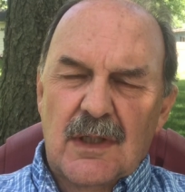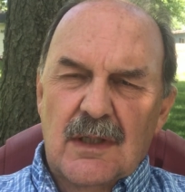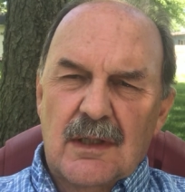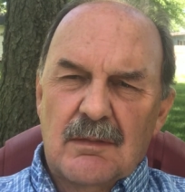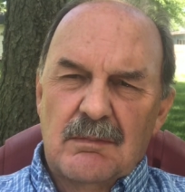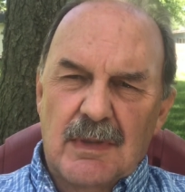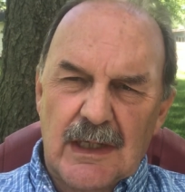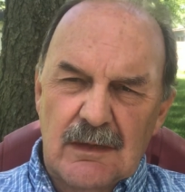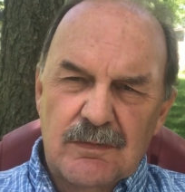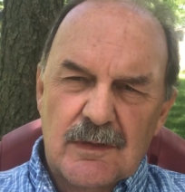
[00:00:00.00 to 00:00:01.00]
uh,
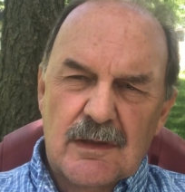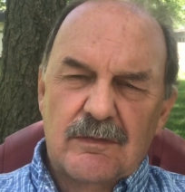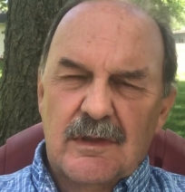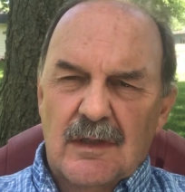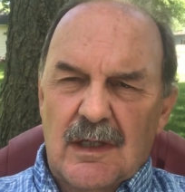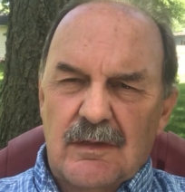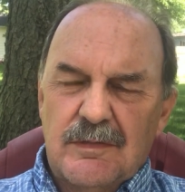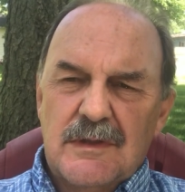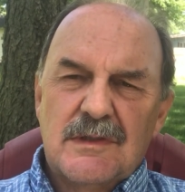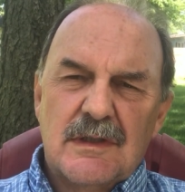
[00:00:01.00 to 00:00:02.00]
mindful of their
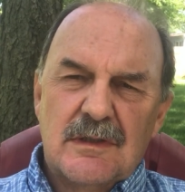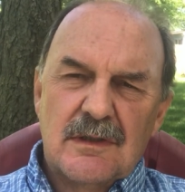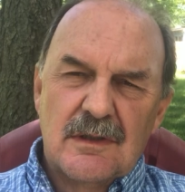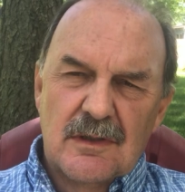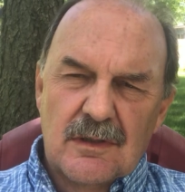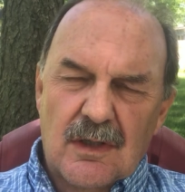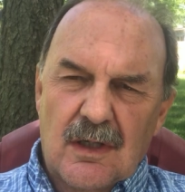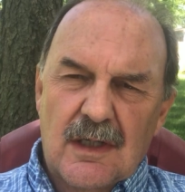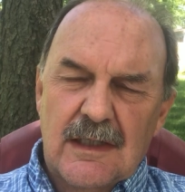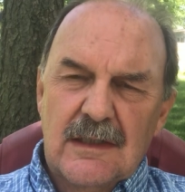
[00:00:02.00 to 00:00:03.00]
office and their
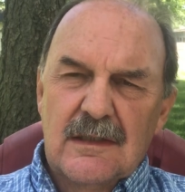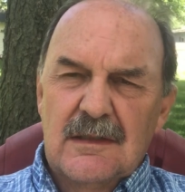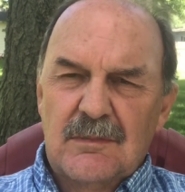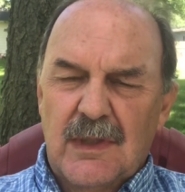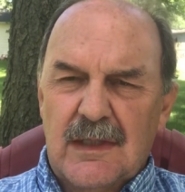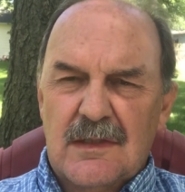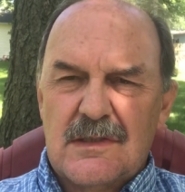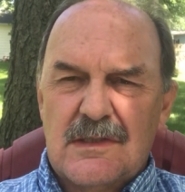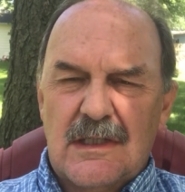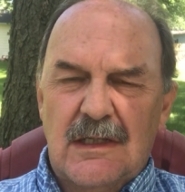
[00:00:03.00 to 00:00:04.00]
calling, but at the
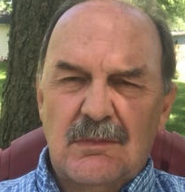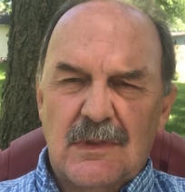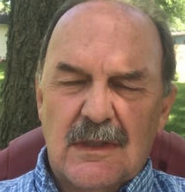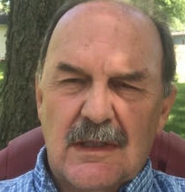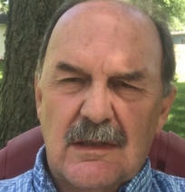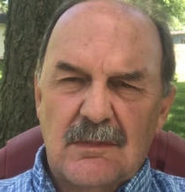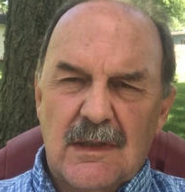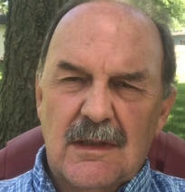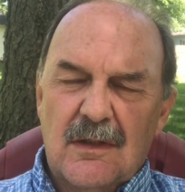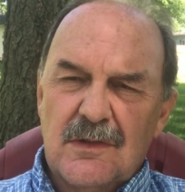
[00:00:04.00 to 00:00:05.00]
same time,
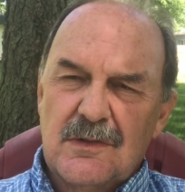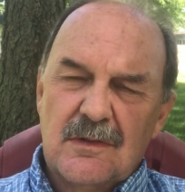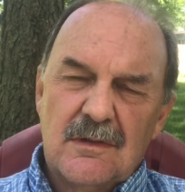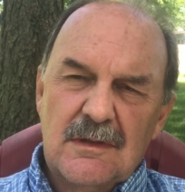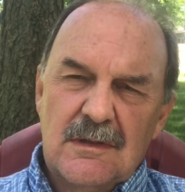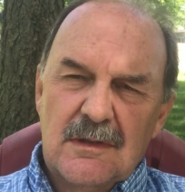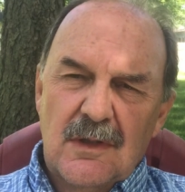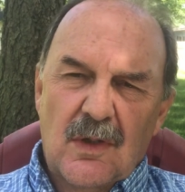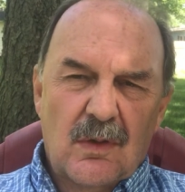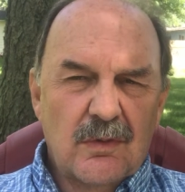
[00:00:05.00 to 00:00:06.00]
I also
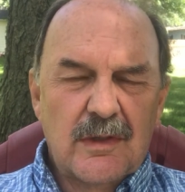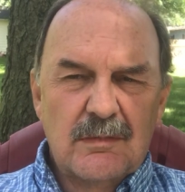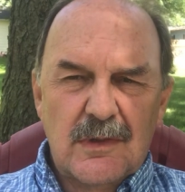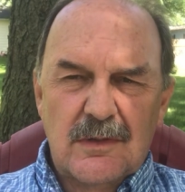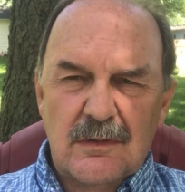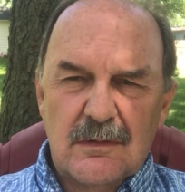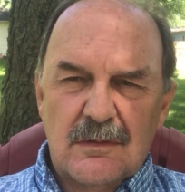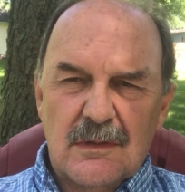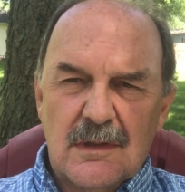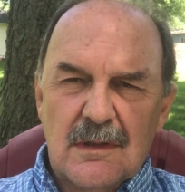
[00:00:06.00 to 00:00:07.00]
hold them
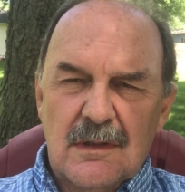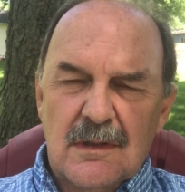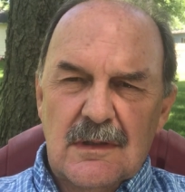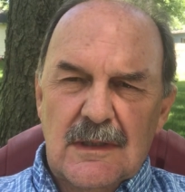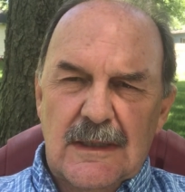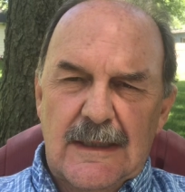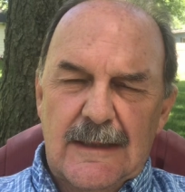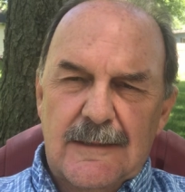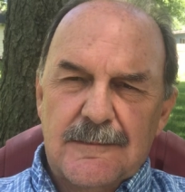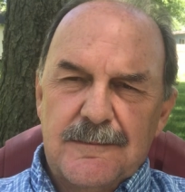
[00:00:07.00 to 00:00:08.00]
to
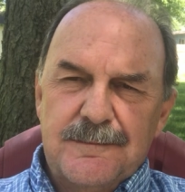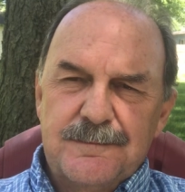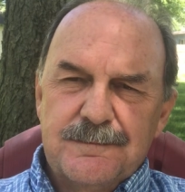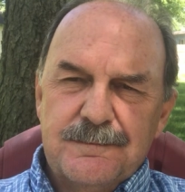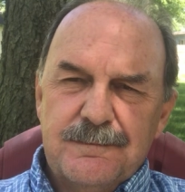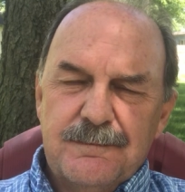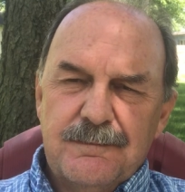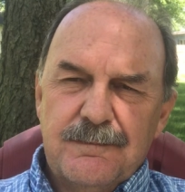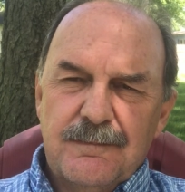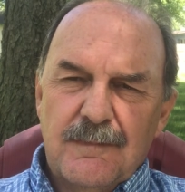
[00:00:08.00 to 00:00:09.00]

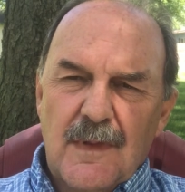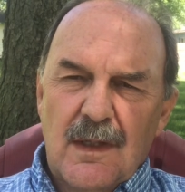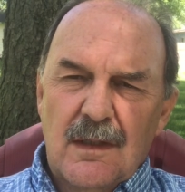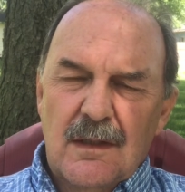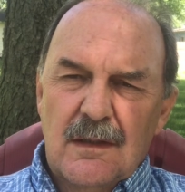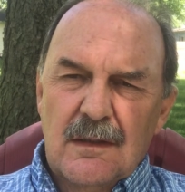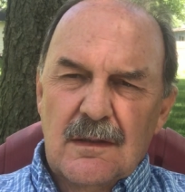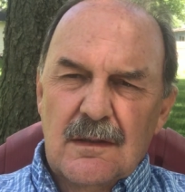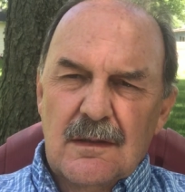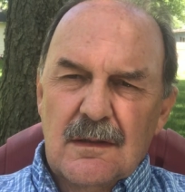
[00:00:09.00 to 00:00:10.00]
um,
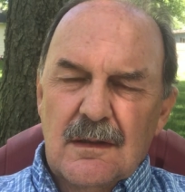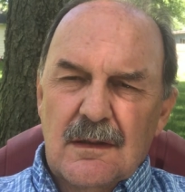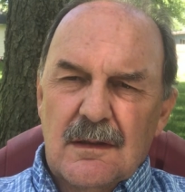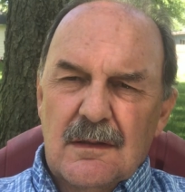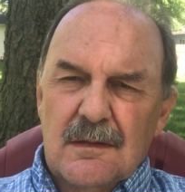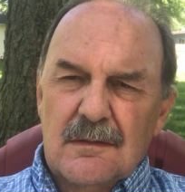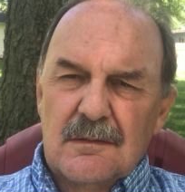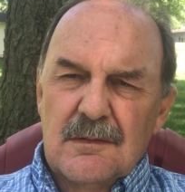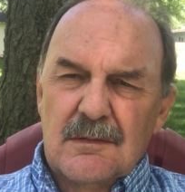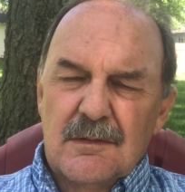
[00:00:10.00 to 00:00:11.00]

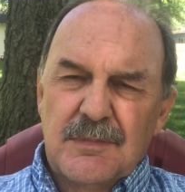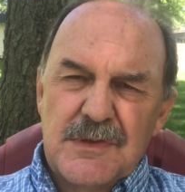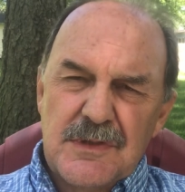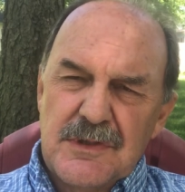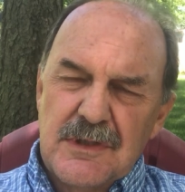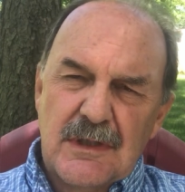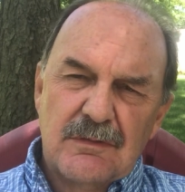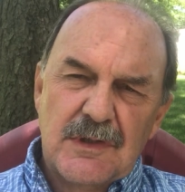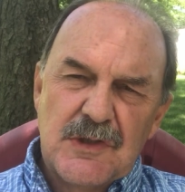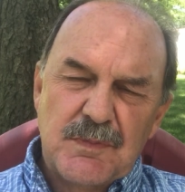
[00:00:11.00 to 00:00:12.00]
a position of
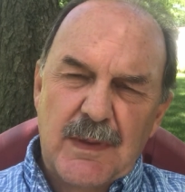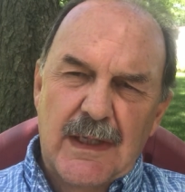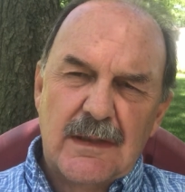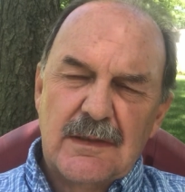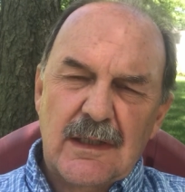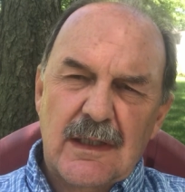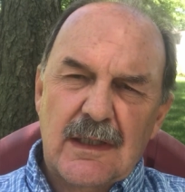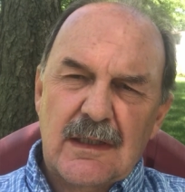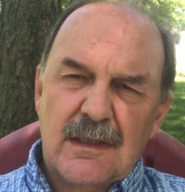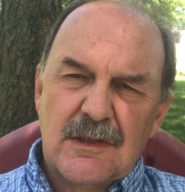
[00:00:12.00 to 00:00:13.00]
respect
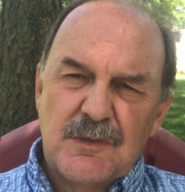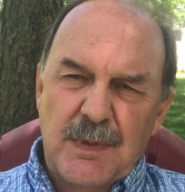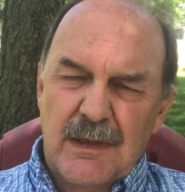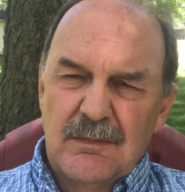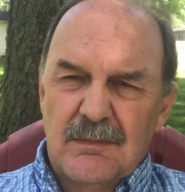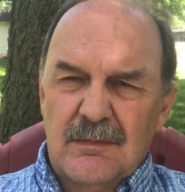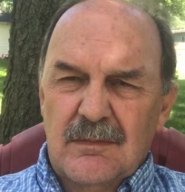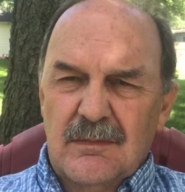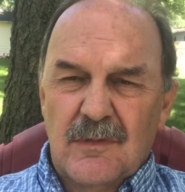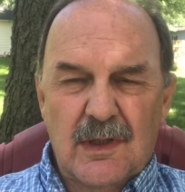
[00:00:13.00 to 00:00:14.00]
and expect
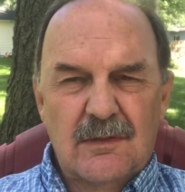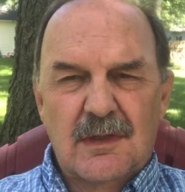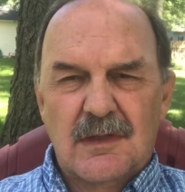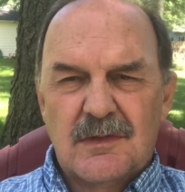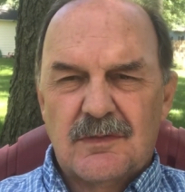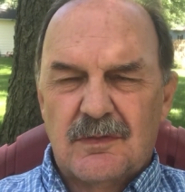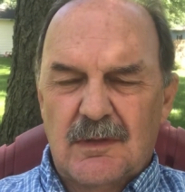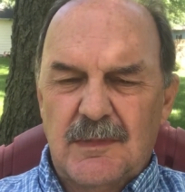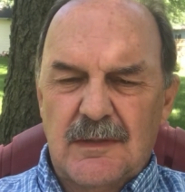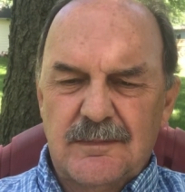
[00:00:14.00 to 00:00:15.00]
great things
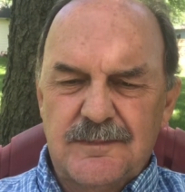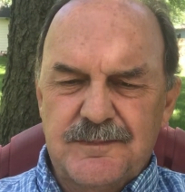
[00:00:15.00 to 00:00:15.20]
from them.